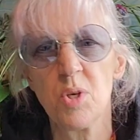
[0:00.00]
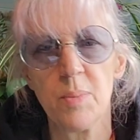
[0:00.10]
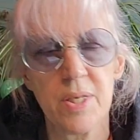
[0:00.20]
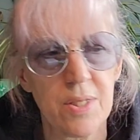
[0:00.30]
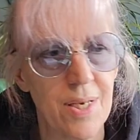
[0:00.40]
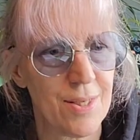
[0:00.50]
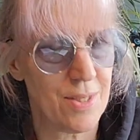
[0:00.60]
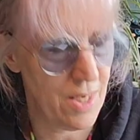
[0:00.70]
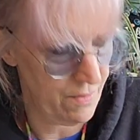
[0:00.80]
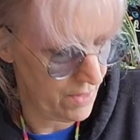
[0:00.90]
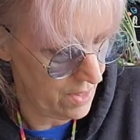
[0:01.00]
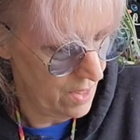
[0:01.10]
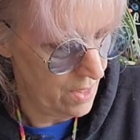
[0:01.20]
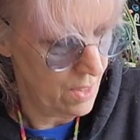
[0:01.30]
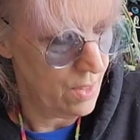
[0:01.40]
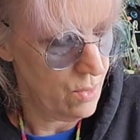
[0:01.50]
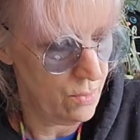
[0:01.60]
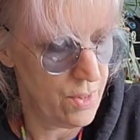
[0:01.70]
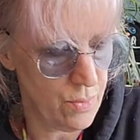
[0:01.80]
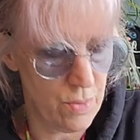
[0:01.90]
could make socks out of it. Ooh,
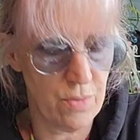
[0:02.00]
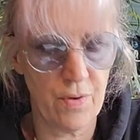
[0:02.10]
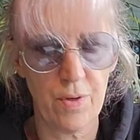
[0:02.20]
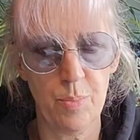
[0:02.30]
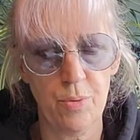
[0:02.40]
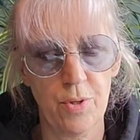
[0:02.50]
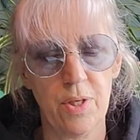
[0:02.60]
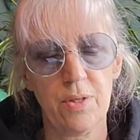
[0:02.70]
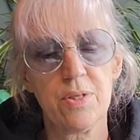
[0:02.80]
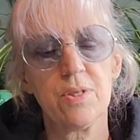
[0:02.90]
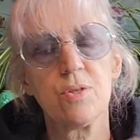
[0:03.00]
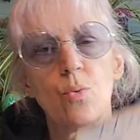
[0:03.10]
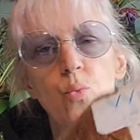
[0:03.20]
this one's very pretty. This is the